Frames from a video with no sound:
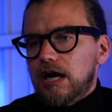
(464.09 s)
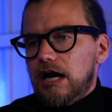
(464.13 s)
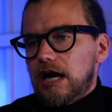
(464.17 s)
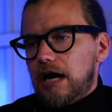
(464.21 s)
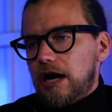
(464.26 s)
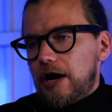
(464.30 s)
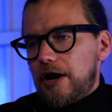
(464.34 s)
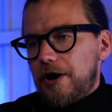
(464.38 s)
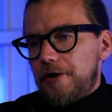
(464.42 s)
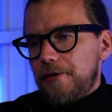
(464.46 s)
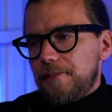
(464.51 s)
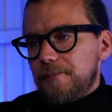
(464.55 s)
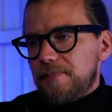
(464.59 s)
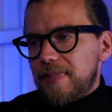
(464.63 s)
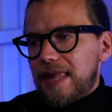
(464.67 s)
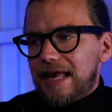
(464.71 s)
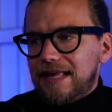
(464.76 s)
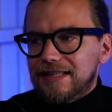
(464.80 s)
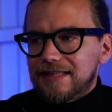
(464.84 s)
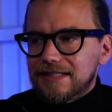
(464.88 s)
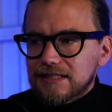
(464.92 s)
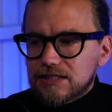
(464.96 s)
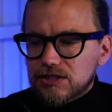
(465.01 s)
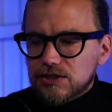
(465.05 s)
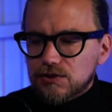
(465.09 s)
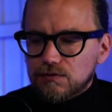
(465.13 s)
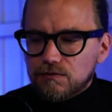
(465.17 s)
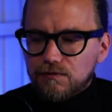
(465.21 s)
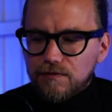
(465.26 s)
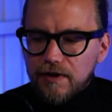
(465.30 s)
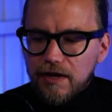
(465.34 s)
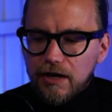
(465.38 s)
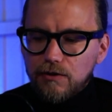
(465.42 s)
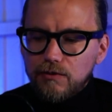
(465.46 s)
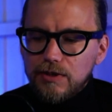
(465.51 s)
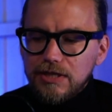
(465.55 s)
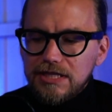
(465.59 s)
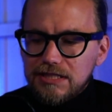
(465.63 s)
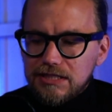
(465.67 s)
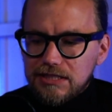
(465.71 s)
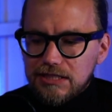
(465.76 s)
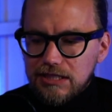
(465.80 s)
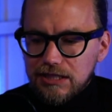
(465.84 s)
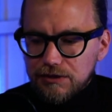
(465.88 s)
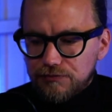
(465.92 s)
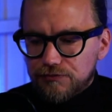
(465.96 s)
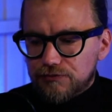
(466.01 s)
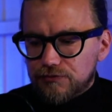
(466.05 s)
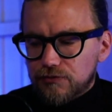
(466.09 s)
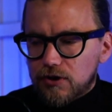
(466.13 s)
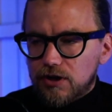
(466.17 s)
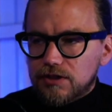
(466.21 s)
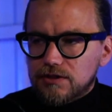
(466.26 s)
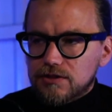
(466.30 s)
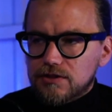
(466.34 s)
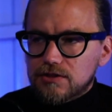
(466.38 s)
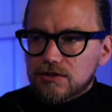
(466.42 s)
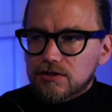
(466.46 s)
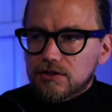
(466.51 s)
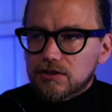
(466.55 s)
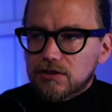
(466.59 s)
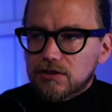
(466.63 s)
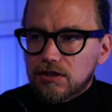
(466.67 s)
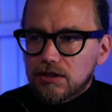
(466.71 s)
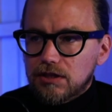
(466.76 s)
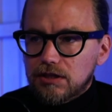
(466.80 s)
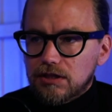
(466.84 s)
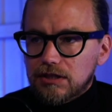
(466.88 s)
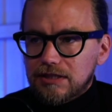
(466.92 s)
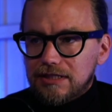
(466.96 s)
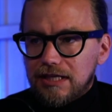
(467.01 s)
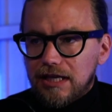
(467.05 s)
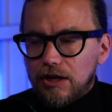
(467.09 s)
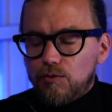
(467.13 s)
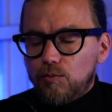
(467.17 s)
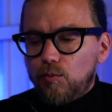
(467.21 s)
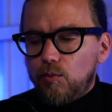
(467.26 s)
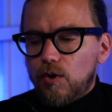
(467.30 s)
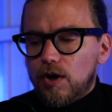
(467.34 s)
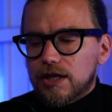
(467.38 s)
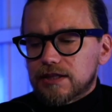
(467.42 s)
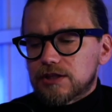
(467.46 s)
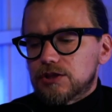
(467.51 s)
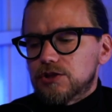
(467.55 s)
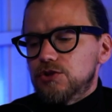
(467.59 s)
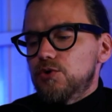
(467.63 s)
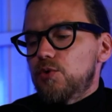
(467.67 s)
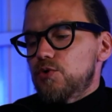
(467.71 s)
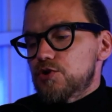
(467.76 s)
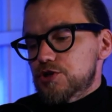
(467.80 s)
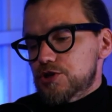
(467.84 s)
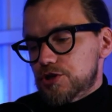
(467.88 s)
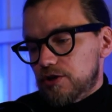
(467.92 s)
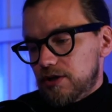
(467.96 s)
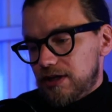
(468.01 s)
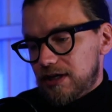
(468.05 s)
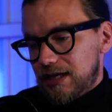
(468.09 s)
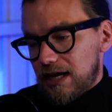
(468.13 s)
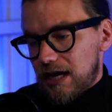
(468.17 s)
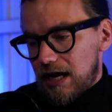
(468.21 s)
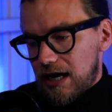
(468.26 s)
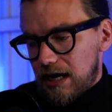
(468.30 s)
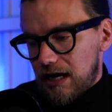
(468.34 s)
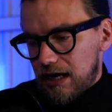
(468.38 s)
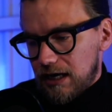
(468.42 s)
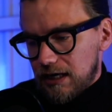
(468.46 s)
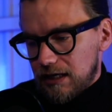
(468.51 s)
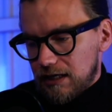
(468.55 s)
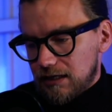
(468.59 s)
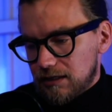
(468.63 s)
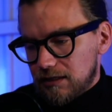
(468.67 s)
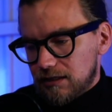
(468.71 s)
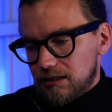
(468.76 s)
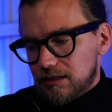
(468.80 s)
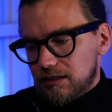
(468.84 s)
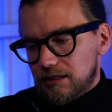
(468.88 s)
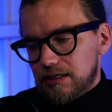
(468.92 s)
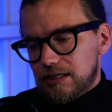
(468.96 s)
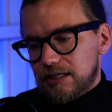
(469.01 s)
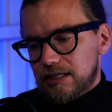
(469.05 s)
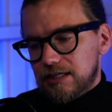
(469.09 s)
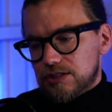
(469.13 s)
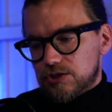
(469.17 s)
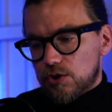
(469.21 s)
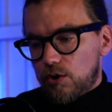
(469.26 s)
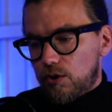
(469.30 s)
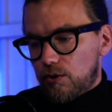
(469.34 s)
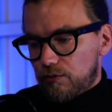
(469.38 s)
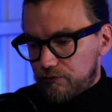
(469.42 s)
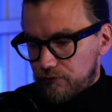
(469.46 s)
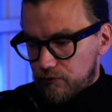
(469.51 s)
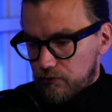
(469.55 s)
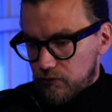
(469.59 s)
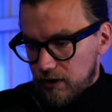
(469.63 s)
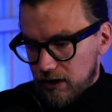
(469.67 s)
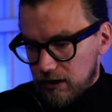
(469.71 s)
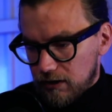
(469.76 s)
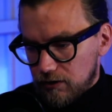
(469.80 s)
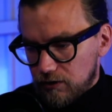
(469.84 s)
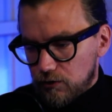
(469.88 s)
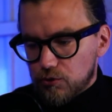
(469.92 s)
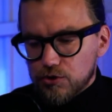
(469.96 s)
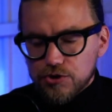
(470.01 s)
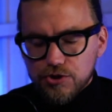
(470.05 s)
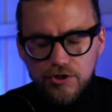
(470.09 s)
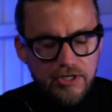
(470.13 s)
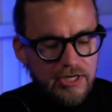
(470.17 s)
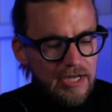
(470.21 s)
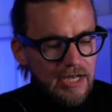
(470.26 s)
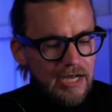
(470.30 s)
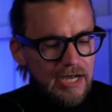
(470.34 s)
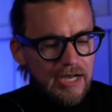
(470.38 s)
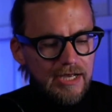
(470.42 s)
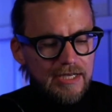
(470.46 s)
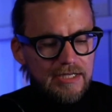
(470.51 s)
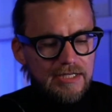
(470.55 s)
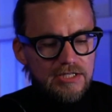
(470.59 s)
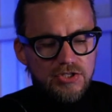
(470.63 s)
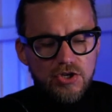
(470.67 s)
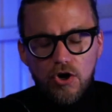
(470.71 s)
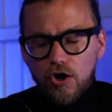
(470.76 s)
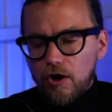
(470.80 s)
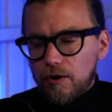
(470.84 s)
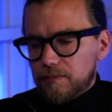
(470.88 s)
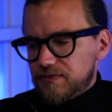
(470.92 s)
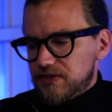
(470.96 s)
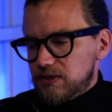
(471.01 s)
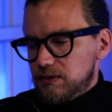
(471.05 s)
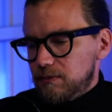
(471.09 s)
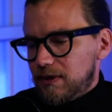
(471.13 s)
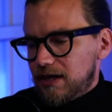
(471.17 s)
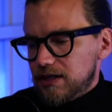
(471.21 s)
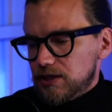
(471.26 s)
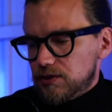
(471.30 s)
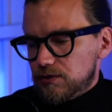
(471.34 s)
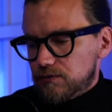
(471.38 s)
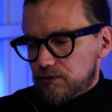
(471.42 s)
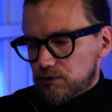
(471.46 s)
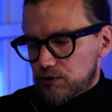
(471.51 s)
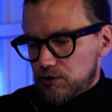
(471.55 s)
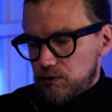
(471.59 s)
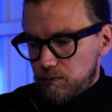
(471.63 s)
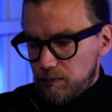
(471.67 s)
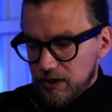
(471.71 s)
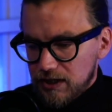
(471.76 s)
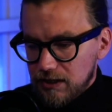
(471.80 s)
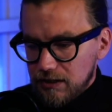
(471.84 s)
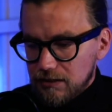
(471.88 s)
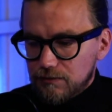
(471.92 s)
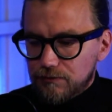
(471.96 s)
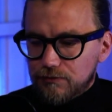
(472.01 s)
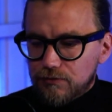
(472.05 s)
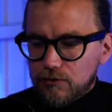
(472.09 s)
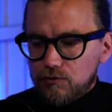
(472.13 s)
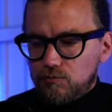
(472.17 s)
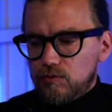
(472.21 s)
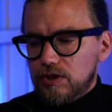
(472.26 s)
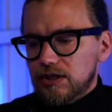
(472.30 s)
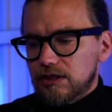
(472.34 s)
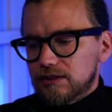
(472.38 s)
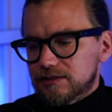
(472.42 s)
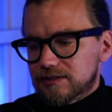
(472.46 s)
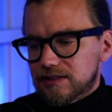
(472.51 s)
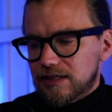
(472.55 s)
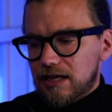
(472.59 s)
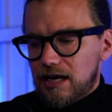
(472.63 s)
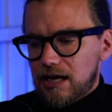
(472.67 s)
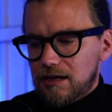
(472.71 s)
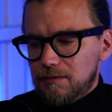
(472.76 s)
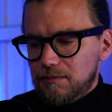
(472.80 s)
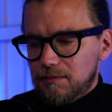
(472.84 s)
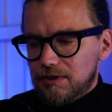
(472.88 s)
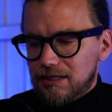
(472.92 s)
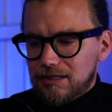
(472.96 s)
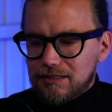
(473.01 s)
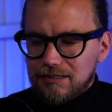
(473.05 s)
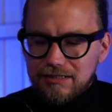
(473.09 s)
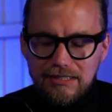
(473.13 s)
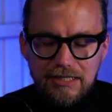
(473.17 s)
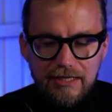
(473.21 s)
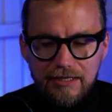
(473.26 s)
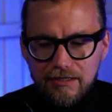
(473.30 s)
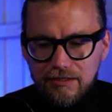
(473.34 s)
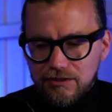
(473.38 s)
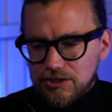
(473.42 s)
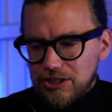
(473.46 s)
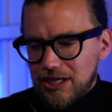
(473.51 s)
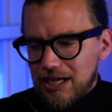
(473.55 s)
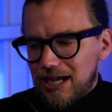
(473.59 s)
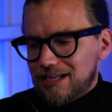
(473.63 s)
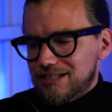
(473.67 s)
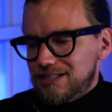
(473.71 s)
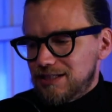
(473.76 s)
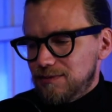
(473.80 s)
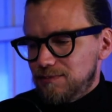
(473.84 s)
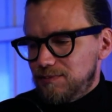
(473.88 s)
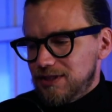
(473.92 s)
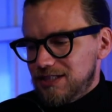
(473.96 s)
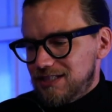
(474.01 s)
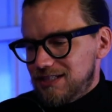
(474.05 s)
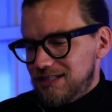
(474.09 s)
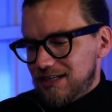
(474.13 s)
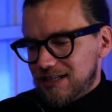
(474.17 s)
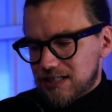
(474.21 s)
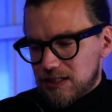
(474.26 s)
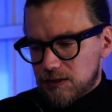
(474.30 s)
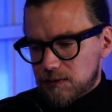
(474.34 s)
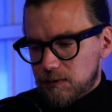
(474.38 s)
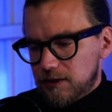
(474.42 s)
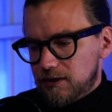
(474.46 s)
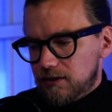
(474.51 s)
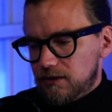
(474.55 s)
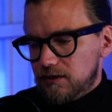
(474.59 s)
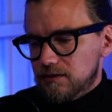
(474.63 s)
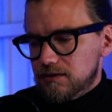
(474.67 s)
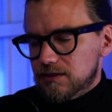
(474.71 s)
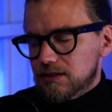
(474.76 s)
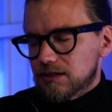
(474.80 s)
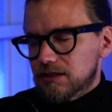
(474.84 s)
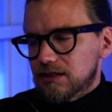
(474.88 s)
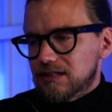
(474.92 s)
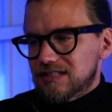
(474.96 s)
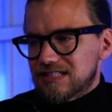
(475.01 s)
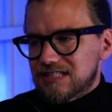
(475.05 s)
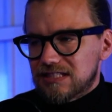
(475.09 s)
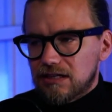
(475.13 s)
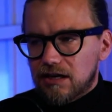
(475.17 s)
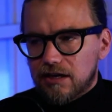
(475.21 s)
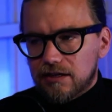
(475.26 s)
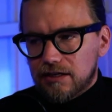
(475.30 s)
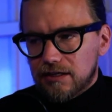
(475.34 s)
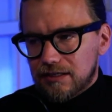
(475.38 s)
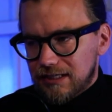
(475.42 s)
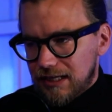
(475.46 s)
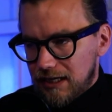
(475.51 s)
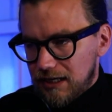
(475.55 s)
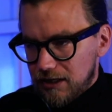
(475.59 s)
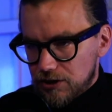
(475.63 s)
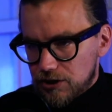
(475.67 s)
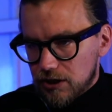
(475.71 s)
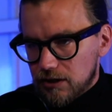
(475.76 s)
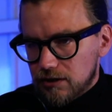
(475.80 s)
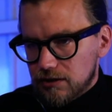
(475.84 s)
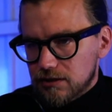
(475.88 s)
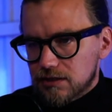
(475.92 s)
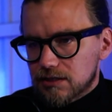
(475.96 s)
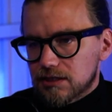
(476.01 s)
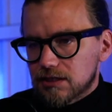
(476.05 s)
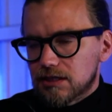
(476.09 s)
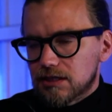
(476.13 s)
And it's very different than what Notion AI is offering. Notion AI is optimal for speed, for real time. It's like a chat GPT experience. It's not an agent.